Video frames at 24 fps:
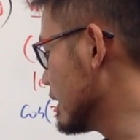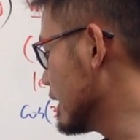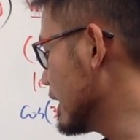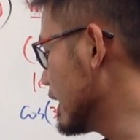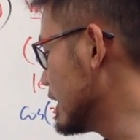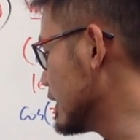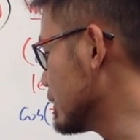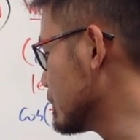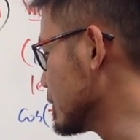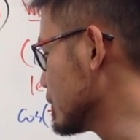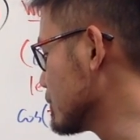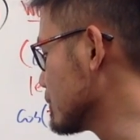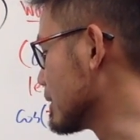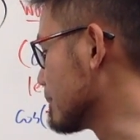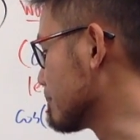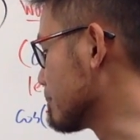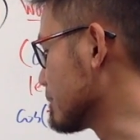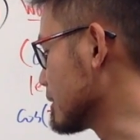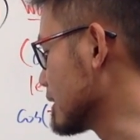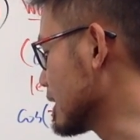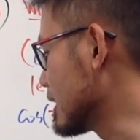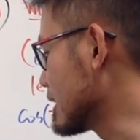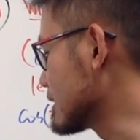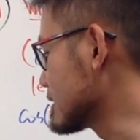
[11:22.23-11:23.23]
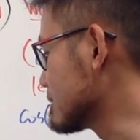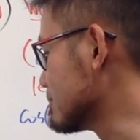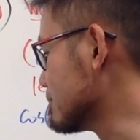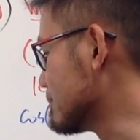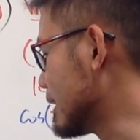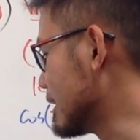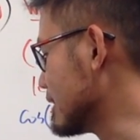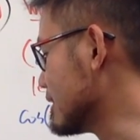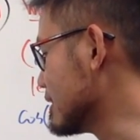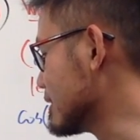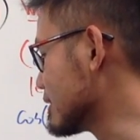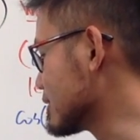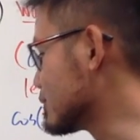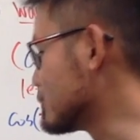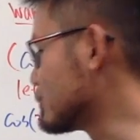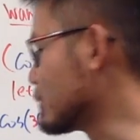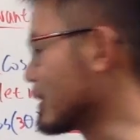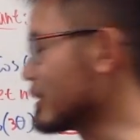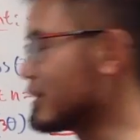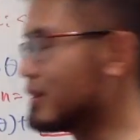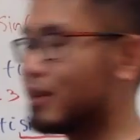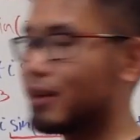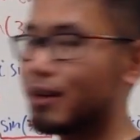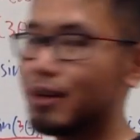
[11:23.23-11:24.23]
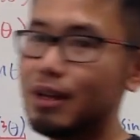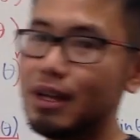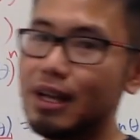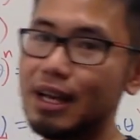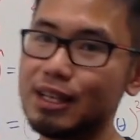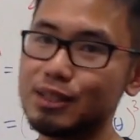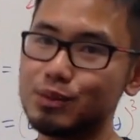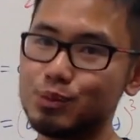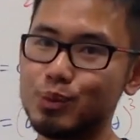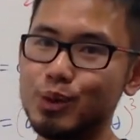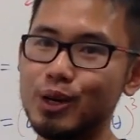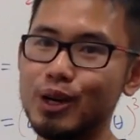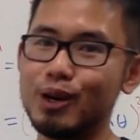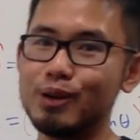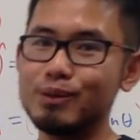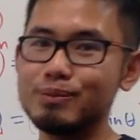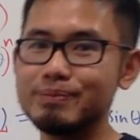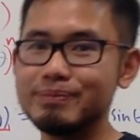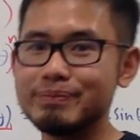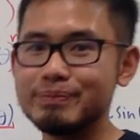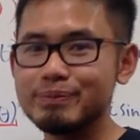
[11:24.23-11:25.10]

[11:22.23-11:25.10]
And then we do the plus minus right here as well.